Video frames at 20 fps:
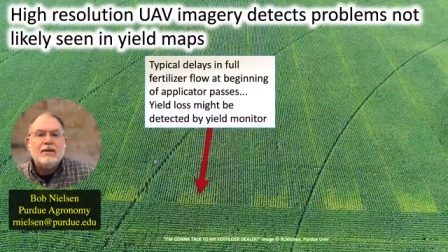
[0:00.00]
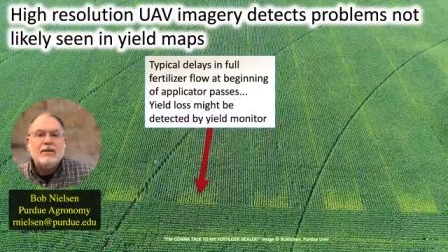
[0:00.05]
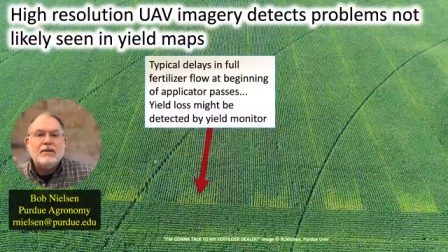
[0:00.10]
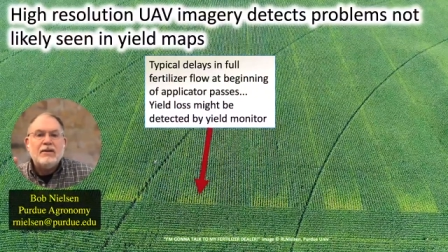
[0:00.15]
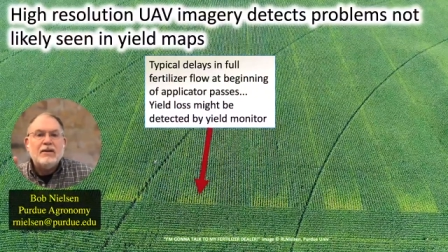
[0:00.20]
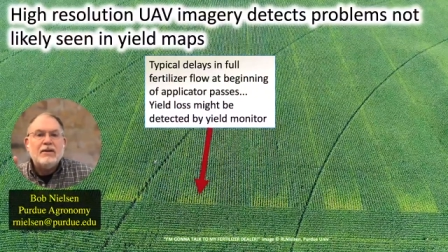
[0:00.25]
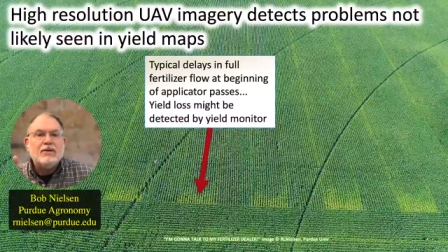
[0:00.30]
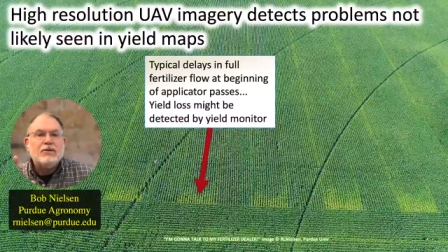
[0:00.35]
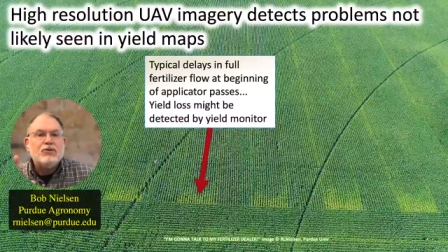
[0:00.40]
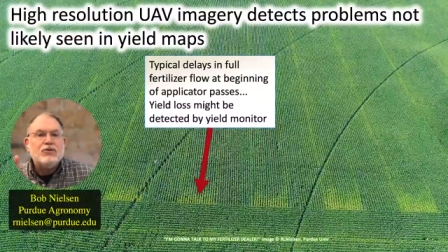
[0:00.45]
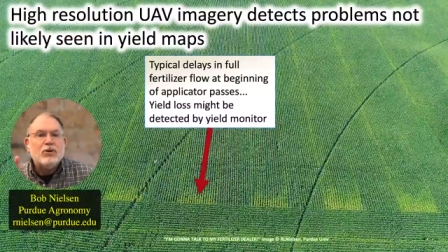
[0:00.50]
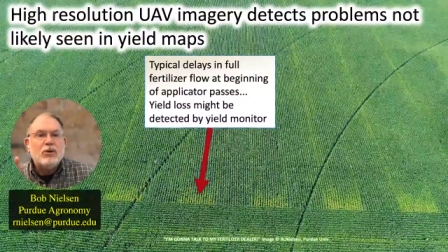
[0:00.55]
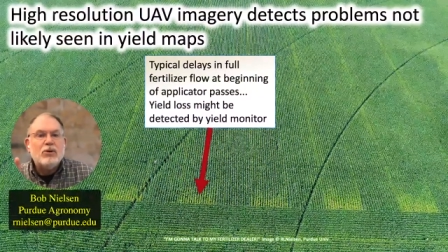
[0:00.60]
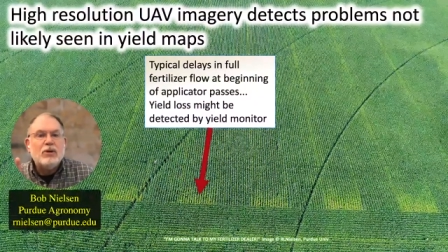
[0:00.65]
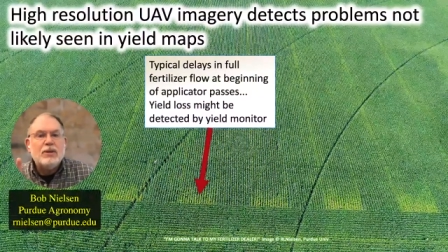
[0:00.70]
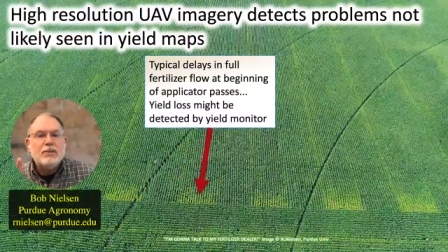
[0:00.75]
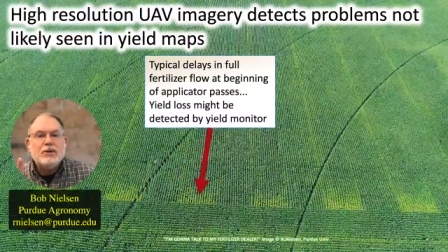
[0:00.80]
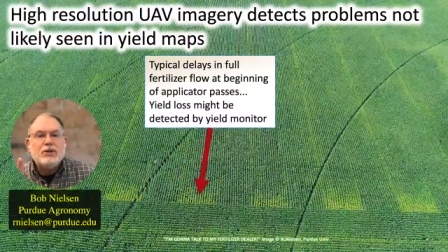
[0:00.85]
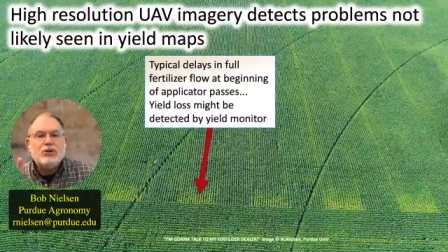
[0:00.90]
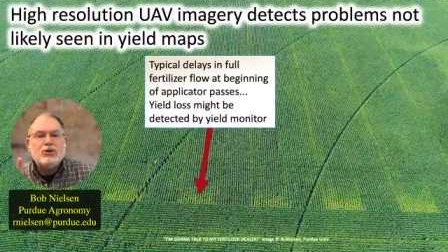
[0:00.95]
the drone
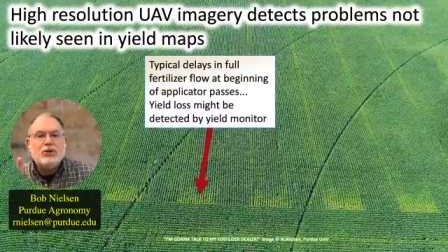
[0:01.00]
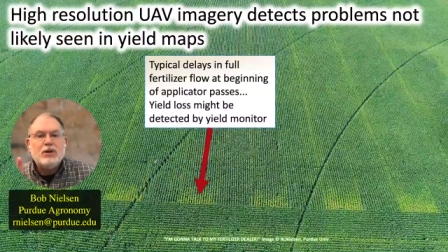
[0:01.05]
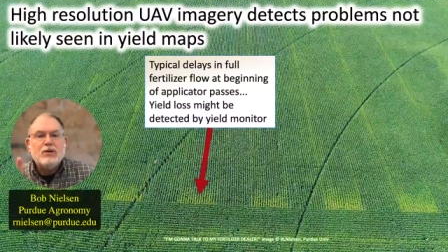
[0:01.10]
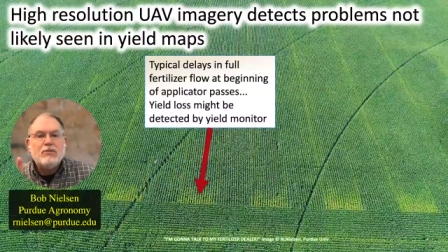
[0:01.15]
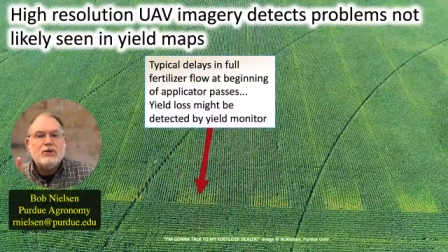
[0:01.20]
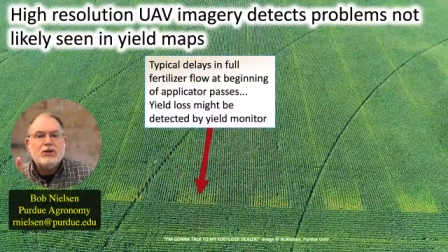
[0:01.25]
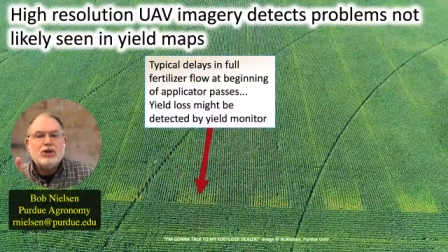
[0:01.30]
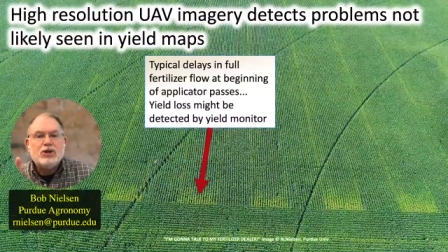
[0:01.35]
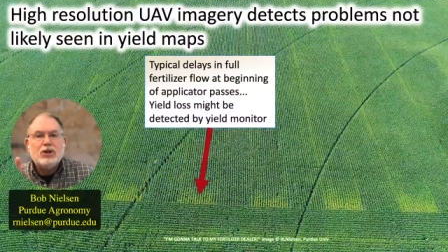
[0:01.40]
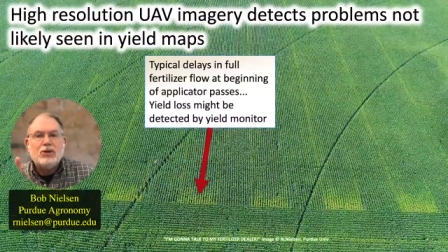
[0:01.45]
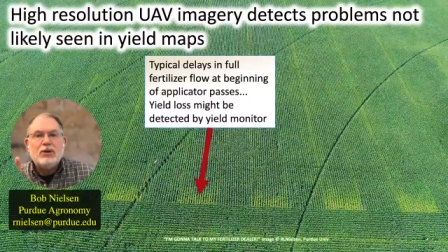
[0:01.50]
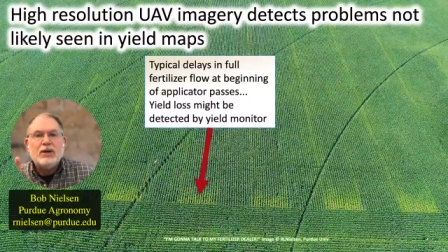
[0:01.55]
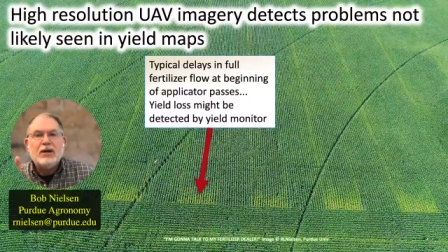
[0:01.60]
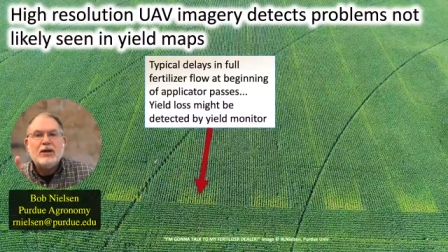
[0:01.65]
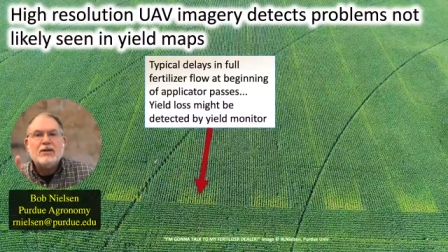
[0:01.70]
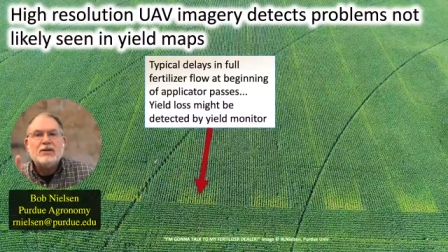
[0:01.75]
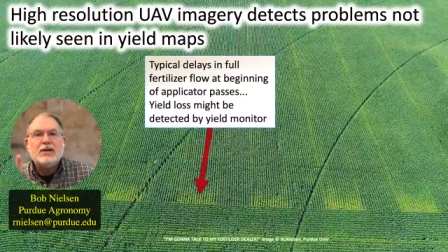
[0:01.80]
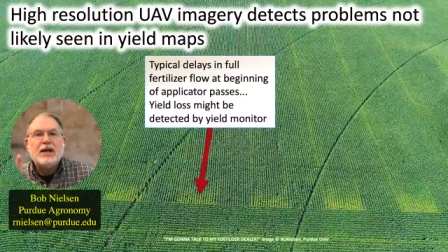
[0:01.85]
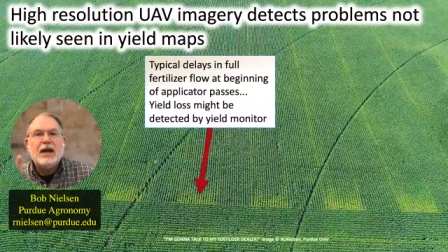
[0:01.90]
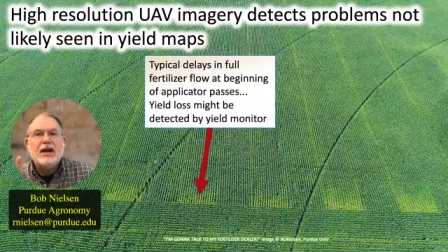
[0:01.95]
imagery was showing
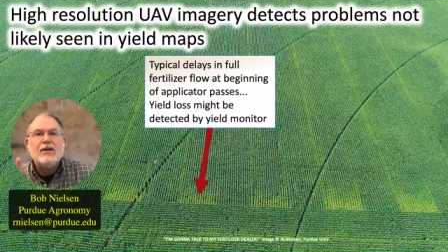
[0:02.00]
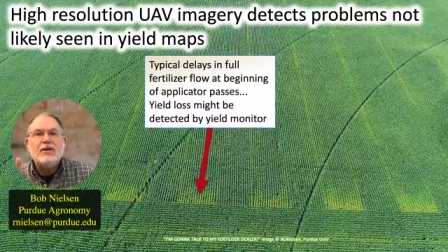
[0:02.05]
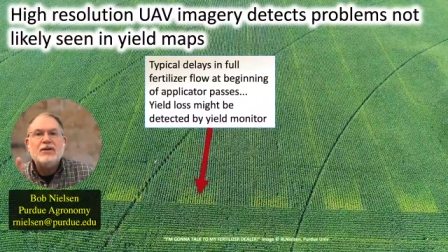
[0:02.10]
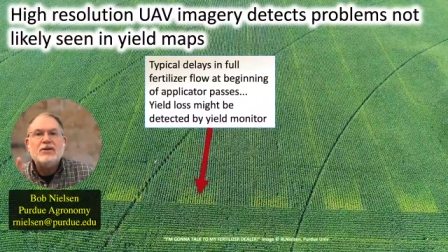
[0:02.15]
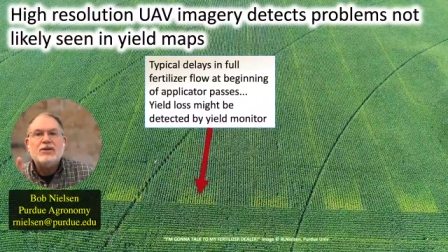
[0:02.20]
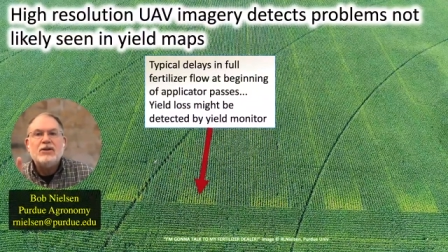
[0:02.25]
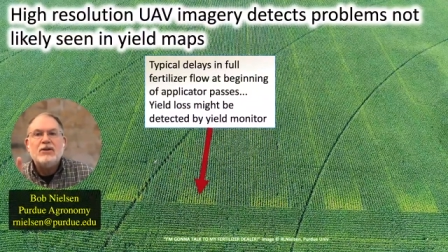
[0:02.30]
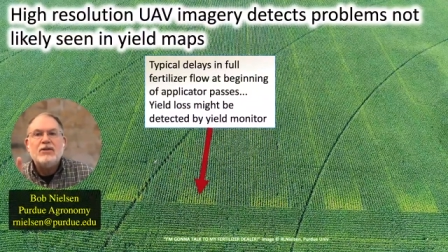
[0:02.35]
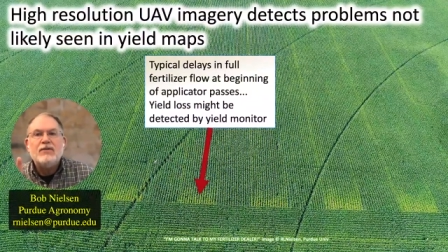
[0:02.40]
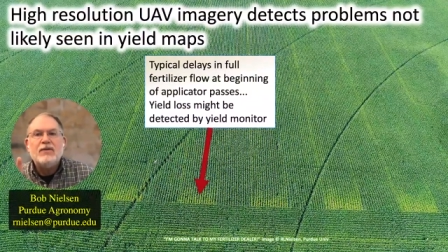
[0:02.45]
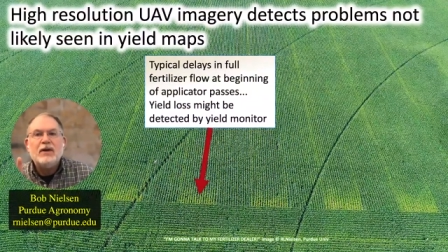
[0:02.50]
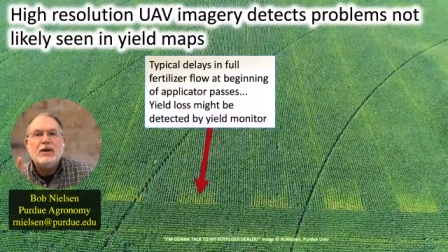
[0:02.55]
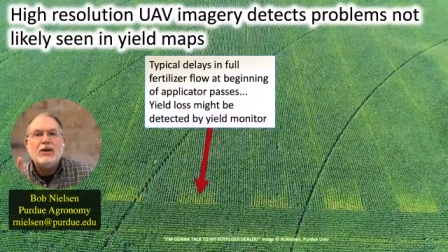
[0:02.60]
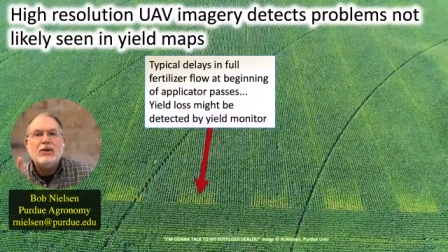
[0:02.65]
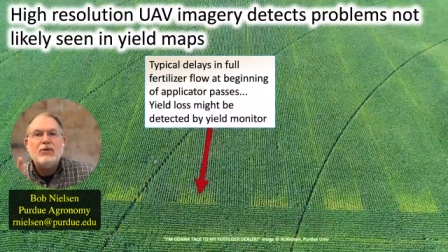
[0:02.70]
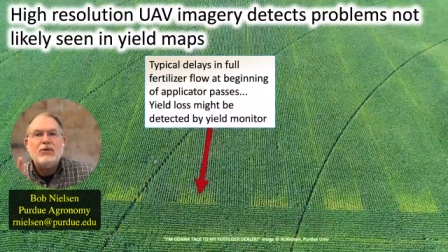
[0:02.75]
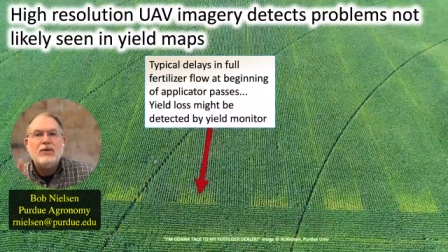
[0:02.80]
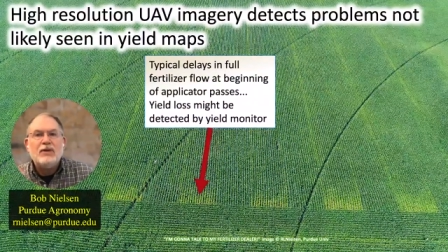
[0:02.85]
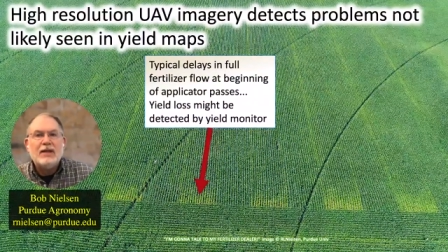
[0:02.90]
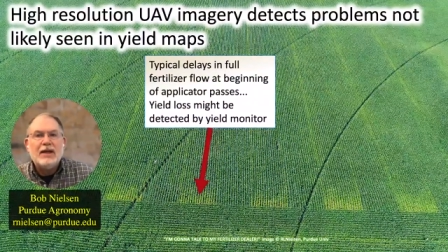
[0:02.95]
us areas of the field
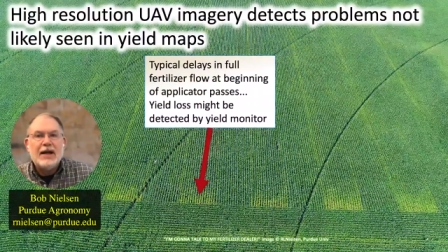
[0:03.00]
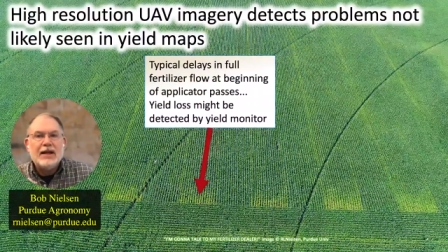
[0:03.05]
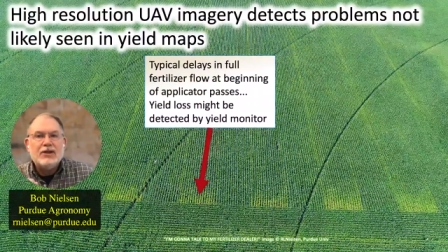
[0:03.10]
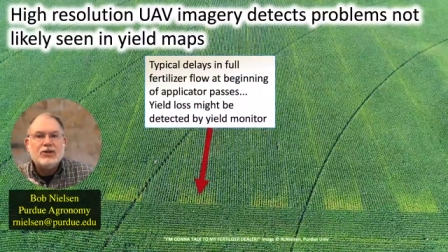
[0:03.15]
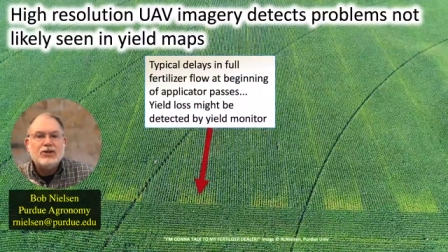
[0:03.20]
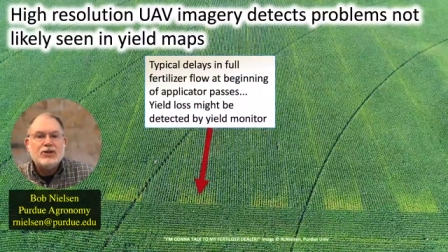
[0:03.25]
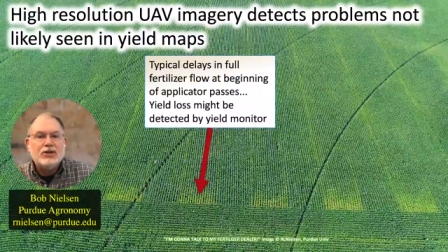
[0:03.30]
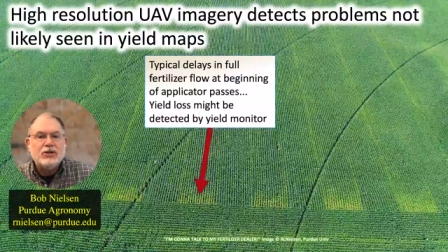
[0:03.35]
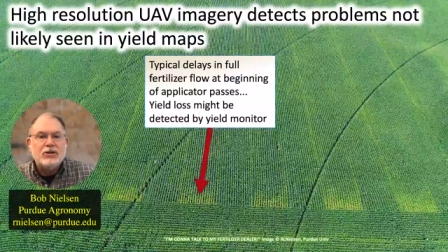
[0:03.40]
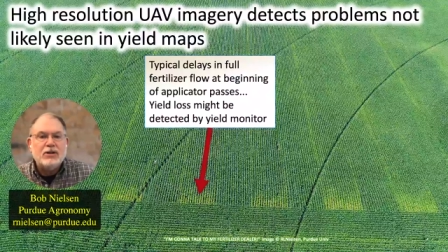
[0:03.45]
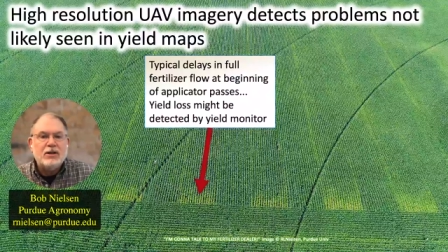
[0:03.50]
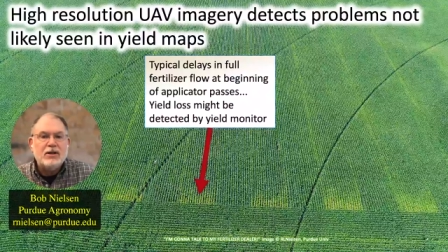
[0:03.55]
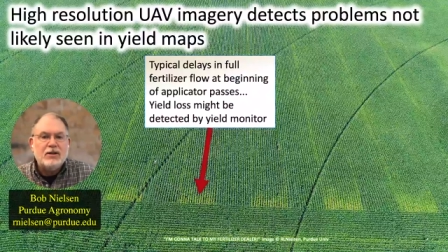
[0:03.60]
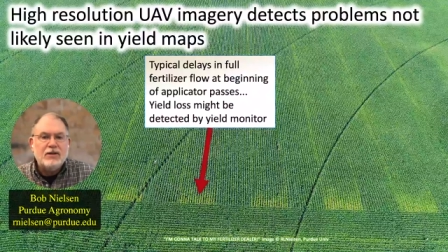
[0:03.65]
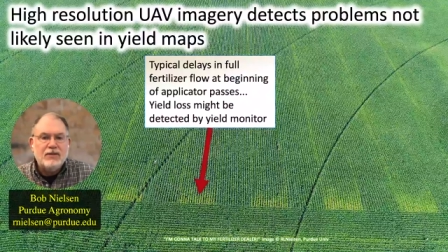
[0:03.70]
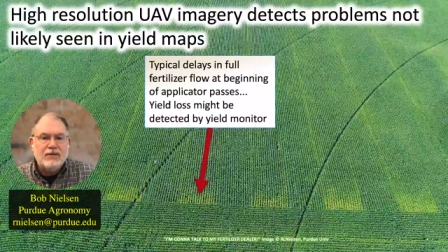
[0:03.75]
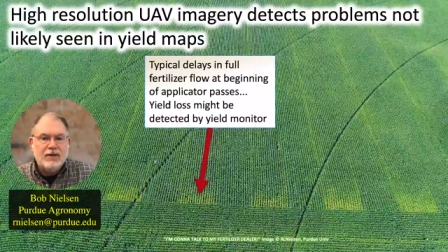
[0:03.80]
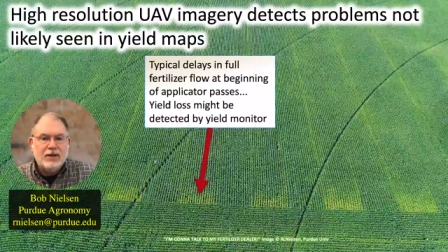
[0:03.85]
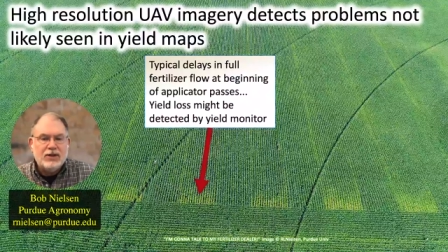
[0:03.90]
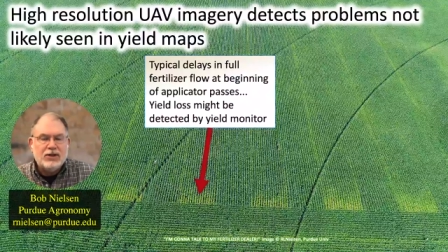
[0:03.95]
with nitrogen
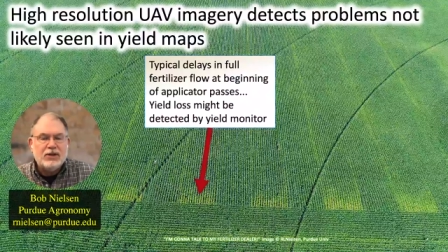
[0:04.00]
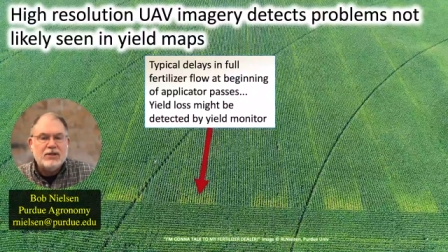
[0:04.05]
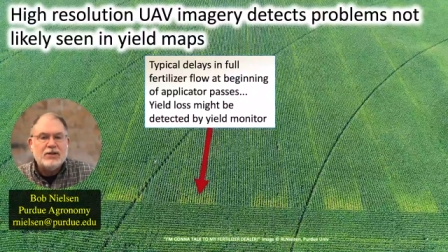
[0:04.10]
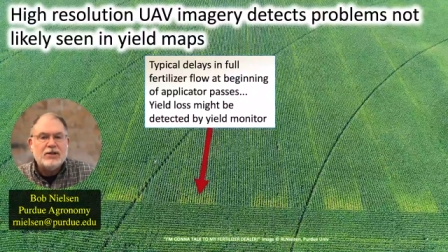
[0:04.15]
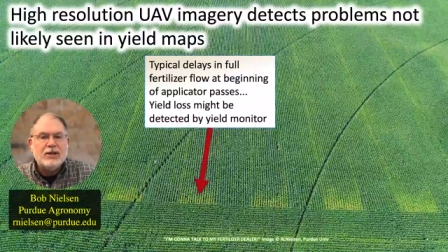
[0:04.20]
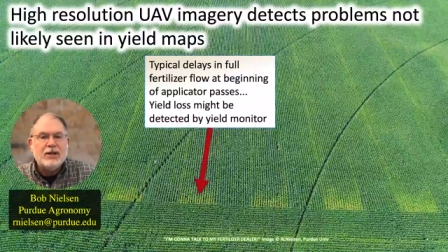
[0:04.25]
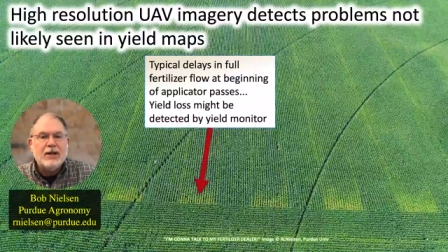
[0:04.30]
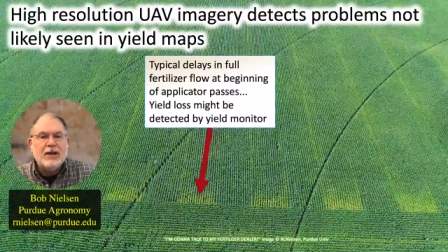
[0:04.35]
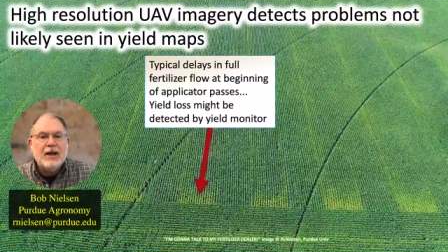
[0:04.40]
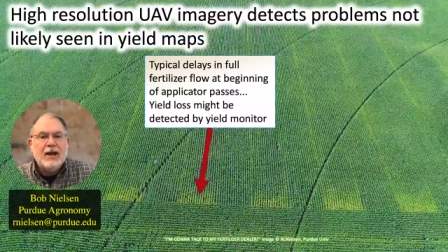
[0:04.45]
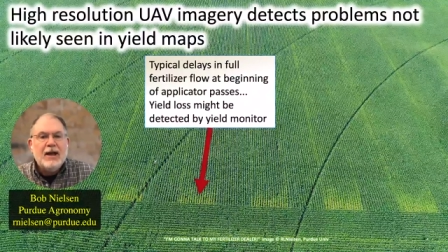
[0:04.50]
deficiency.